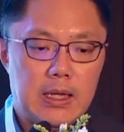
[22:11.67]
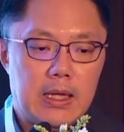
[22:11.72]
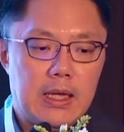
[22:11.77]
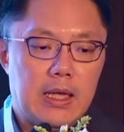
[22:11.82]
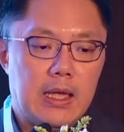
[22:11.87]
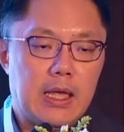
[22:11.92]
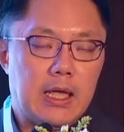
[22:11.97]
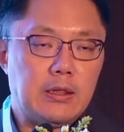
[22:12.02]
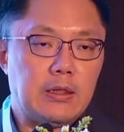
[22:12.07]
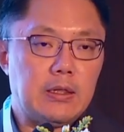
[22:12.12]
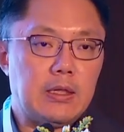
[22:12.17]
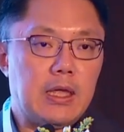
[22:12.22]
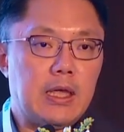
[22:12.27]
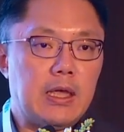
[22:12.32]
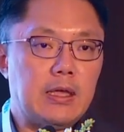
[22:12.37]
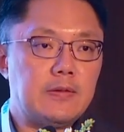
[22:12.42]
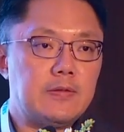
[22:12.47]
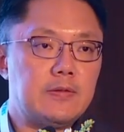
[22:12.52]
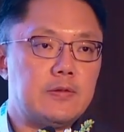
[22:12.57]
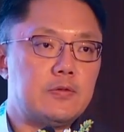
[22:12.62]
And
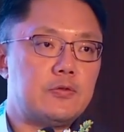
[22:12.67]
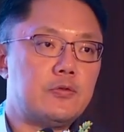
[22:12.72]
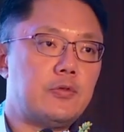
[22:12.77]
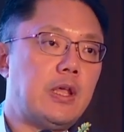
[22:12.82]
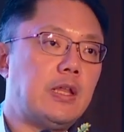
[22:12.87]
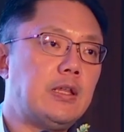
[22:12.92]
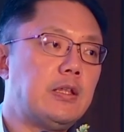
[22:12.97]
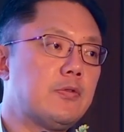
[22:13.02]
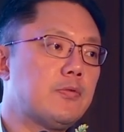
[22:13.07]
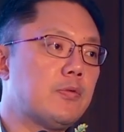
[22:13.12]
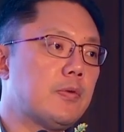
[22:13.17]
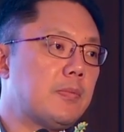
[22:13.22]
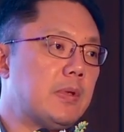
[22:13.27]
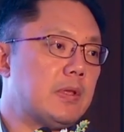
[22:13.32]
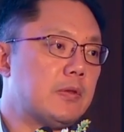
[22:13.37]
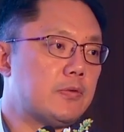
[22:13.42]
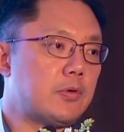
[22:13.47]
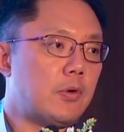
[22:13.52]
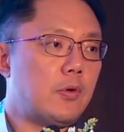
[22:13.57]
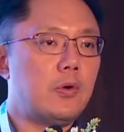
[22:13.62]
as trainees, we've
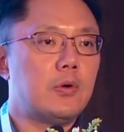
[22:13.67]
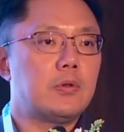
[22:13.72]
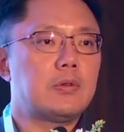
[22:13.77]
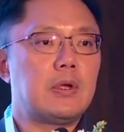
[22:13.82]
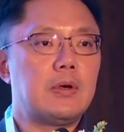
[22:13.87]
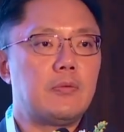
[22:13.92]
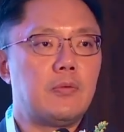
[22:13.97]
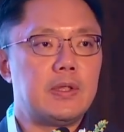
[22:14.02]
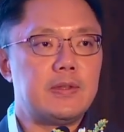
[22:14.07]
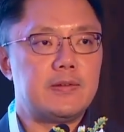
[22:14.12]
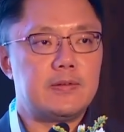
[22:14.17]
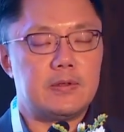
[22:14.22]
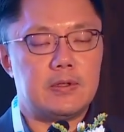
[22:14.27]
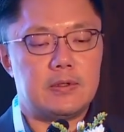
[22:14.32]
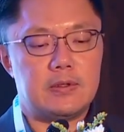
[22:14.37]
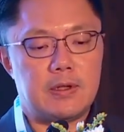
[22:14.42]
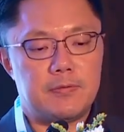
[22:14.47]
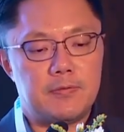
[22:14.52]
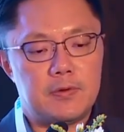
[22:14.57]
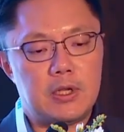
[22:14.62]
been taught what's the
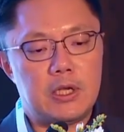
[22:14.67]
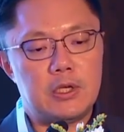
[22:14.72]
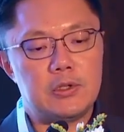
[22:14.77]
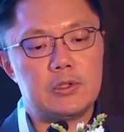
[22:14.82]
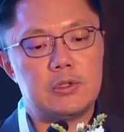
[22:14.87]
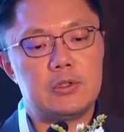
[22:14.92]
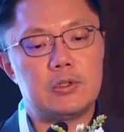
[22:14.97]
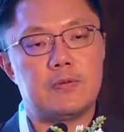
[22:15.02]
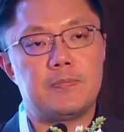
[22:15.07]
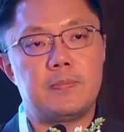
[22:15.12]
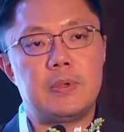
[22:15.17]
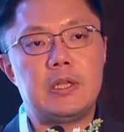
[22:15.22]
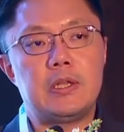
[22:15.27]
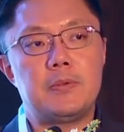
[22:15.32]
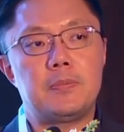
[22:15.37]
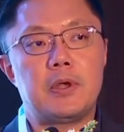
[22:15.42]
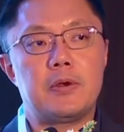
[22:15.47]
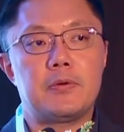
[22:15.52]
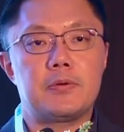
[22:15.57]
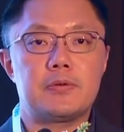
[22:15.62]
definition of
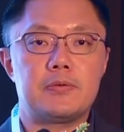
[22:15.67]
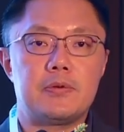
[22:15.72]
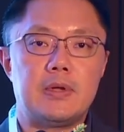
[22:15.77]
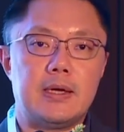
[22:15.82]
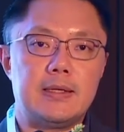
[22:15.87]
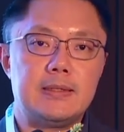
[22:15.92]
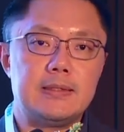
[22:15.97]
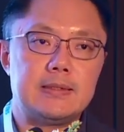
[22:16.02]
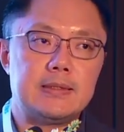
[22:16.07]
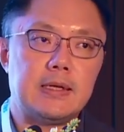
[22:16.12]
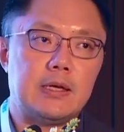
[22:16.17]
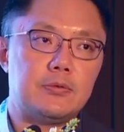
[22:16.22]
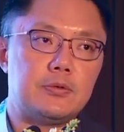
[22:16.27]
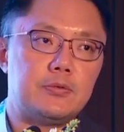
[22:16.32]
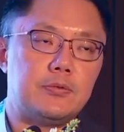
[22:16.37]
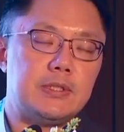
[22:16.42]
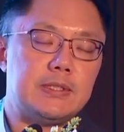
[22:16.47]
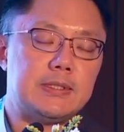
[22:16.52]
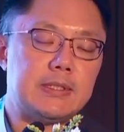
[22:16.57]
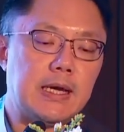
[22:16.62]
PD peritonitis, how do
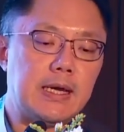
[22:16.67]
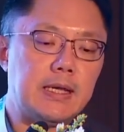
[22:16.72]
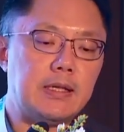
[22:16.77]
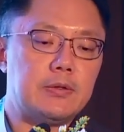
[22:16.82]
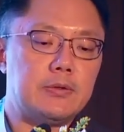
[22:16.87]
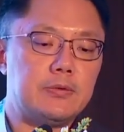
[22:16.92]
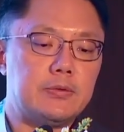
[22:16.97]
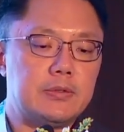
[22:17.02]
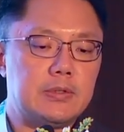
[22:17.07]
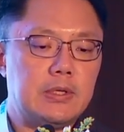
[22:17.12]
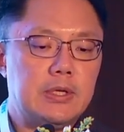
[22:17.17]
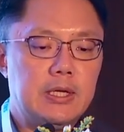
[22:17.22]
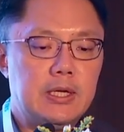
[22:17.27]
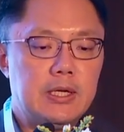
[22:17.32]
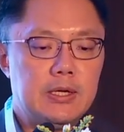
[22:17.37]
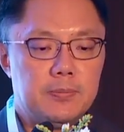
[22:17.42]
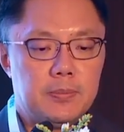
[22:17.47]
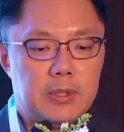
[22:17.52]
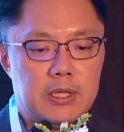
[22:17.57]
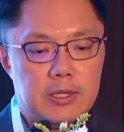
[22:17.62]
we diagnose
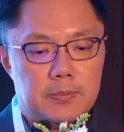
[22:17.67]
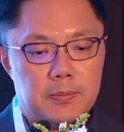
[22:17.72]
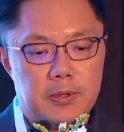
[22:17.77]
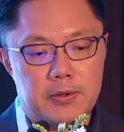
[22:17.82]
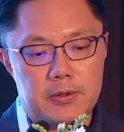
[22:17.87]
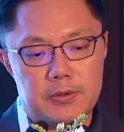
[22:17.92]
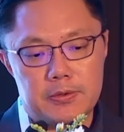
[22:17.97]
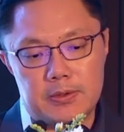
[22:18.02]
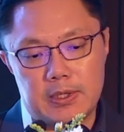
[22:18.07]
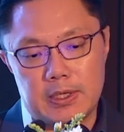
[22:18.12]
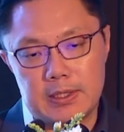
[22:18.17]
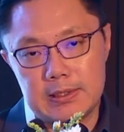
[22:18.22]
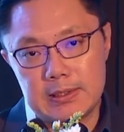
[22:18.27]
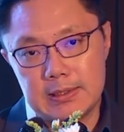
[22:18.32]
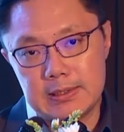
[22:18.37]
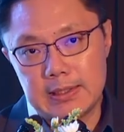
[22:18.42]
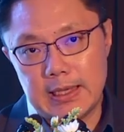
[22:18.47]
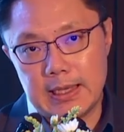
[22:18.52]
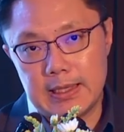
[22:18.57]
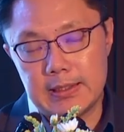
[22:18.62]
PD
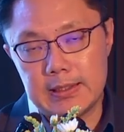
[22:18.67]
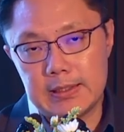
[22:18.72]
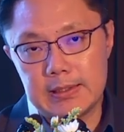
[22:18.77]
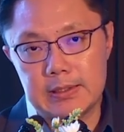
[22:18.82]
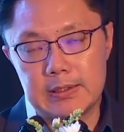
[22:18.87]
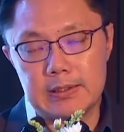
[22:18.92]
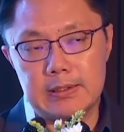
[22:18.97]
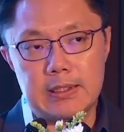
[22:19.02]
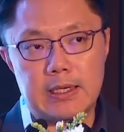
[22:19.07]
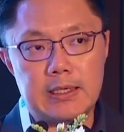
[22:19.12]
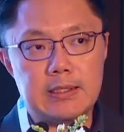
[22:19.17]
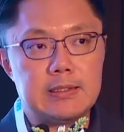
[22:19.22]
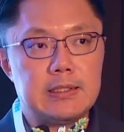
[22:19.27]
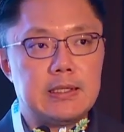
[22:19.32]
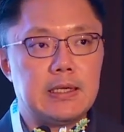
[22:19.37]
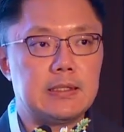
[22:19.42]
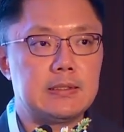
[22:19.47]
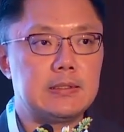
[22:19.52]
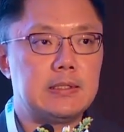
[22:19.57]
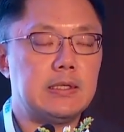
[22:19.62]
peritonitis, and this is nicely
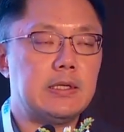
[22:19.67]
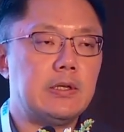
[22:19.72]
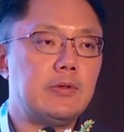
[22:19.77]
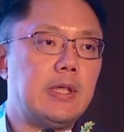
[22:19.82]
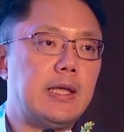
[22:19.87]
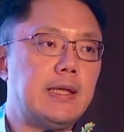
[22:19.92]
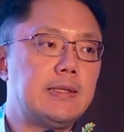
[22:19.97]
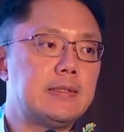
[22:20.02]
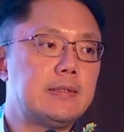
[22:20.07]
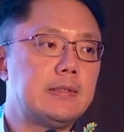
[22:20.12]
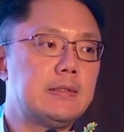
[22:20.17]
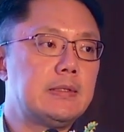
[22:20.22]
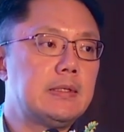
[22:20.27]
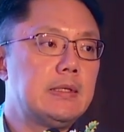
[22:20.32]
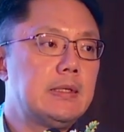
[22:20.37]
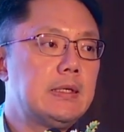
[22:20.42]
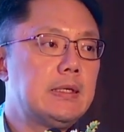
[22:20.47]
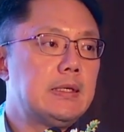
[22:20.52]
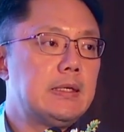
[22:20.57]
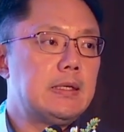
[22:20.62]
articulated
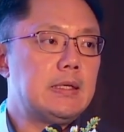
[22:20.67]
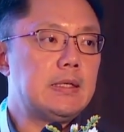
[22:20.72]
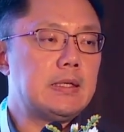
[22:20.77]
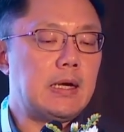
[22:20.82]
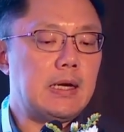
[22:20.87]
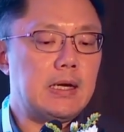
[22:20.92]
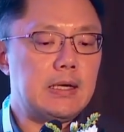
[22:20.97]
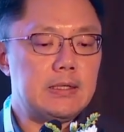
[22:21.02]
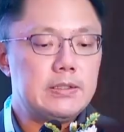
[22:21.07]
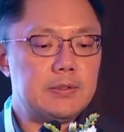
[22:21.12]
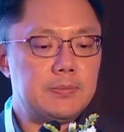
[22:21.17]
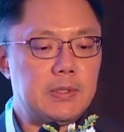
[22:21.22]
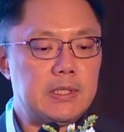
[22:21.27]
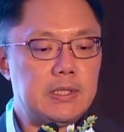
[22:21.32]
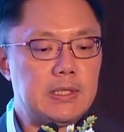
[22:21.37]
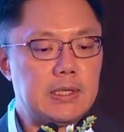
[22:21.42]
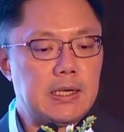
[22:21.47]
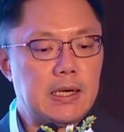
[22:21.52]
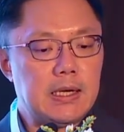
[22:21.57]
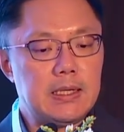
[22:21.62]
in the
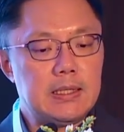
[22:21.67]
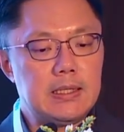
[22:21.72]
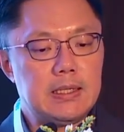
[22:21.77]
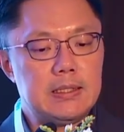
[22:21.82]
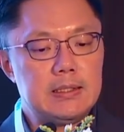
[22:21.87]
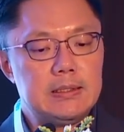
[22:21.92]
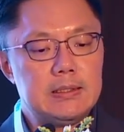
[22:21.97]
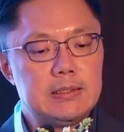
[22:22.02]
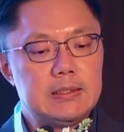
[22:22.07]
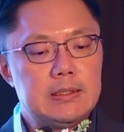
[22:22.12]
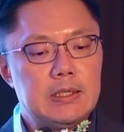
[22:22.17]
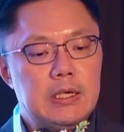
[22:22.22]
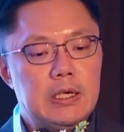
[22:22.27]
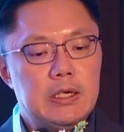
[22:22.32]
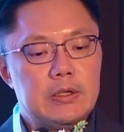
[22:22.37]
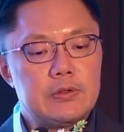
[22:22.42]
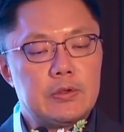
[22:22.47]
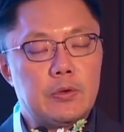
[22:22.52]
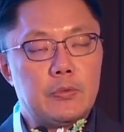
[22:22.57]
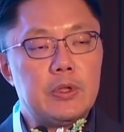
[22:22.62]
ISPD guidelines.
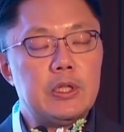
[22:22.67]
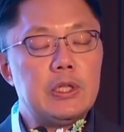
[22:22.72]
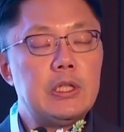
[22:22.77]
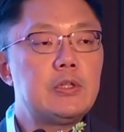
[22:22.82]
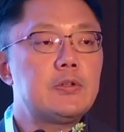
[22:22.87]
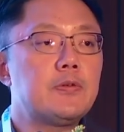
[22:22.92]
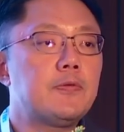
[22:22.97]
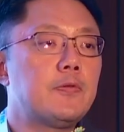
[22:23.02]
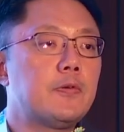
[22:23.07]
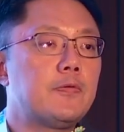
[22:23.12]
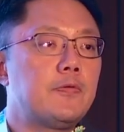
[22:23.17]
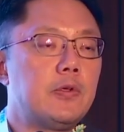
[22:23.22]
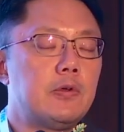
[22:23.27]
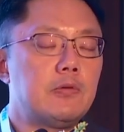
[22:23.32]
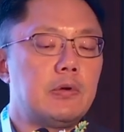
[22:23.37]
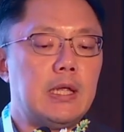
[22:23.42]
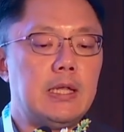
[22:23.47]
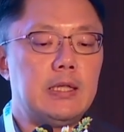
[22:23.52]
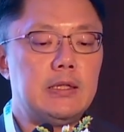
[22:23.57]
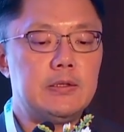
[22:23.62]
So we need to
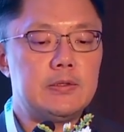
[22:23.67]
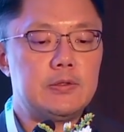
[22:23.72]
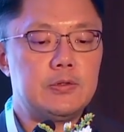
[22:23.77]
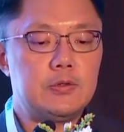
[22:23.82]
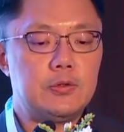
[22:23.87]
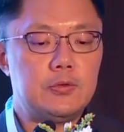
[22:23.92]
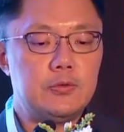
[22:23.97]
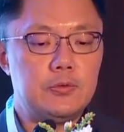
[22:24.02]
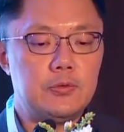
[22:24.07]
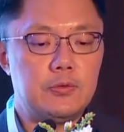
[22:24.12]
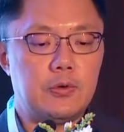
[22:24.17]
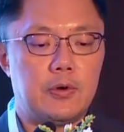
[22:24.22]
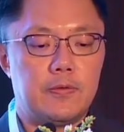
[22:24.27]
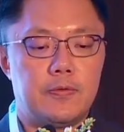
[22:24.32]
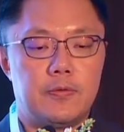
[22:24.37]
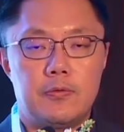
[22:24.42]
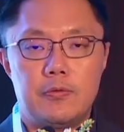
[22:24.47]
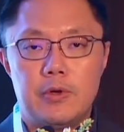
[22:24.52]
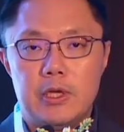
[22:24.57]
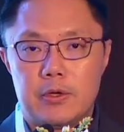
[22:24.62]
fulfill at least 2 or
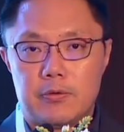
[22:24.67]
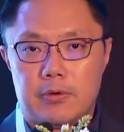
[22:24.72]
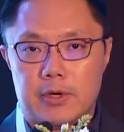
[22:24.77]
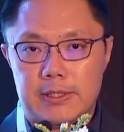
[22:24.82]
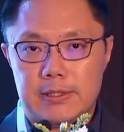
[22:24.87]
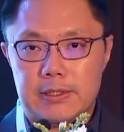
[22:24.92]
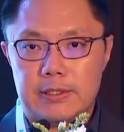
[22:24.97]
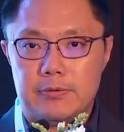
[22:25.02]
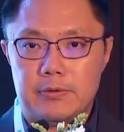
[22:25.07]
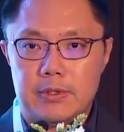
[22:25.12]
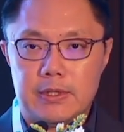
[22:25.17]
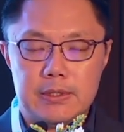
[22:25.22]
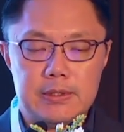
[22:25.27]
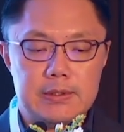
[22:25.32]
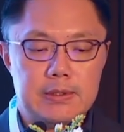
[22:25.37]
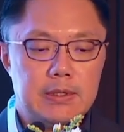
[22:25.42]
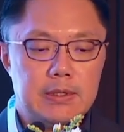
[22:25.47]
3 criteria.